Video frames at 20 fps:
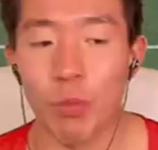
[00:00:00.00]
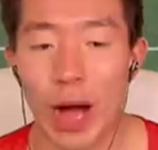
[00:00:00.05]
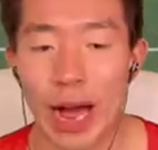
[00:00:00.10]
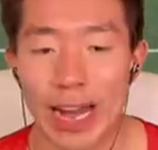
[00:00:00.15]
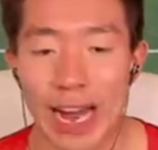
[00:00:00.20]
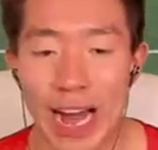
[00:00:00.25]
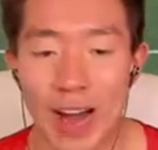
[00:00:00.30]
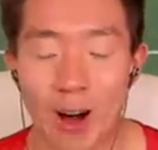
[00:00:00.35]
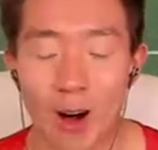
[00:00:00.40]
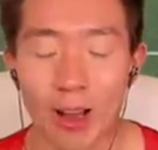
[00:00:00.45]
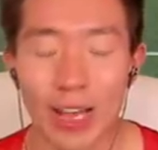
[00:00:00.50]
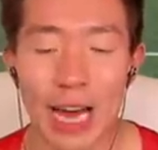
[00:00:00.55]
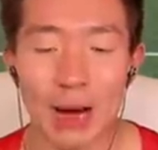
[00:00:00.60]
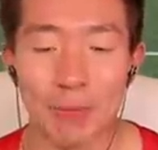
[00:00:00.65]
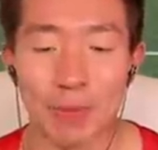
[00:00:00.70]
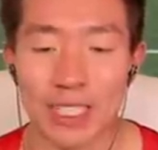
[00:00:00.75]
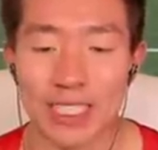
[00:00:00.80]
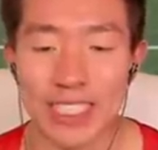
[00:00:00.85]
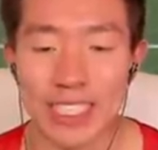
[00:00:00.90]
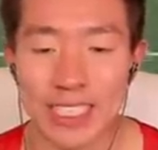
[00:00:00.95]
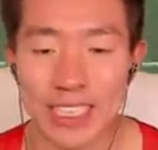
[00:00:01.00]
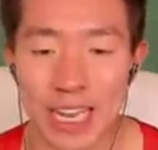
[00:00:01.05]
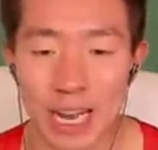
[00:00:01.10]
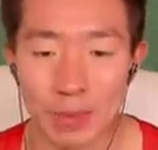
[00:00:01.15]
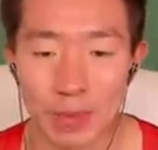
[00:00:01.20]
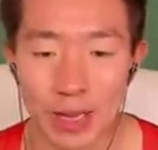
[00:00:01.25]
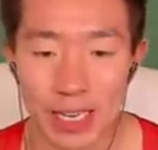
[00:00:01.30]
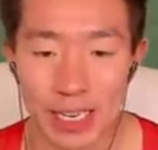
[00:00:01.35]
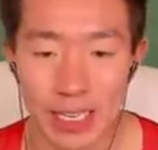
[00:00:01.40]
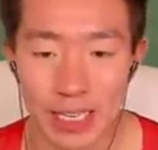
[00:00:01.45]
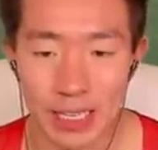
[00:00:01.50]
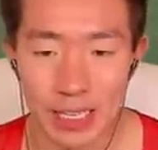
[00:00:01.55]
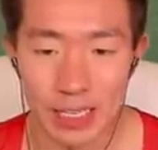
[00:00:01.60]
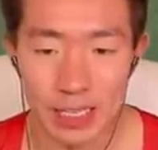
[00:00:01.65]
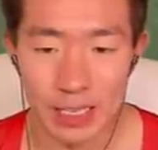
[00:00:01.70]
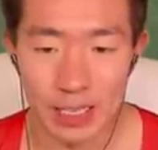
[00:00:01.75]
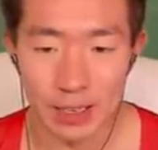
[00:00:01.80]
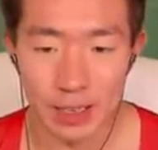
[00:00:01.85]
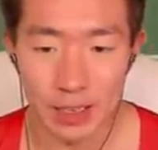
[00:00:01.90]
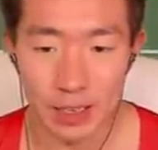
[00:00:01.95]
Why not? All out blitz is coming.
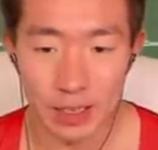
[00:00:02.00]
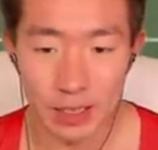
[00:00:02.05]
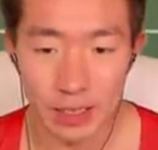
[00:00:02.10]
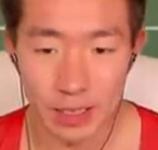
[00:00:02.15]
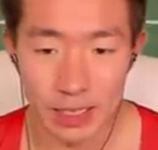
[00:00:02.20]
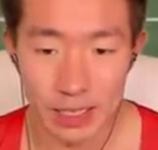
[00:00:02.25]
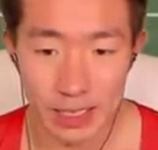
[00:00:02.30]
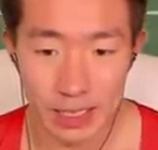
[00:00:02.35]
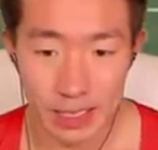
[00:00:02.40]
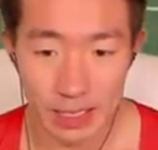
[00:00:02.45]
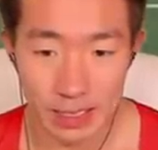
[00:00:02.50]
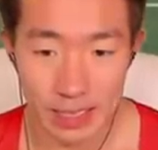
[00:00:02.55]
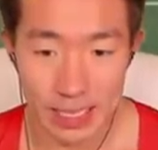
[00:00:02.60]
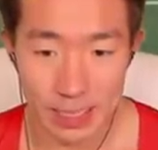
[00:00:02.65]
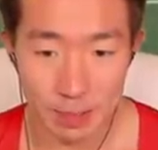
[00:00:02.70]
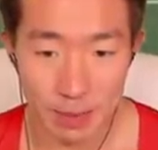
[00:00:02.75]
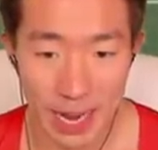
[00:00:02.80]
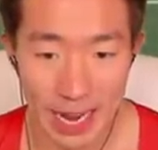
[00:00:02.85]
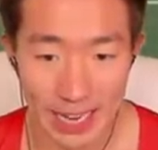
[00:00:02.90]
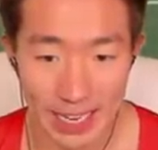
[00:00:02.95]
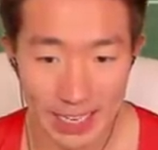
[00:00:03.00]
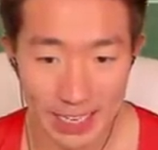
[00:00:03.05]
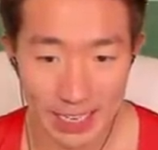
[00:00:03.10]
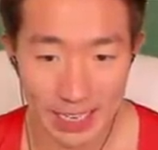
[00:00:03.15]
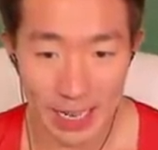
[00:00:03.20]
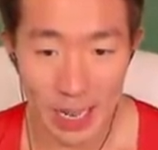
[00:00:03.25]
That's mine.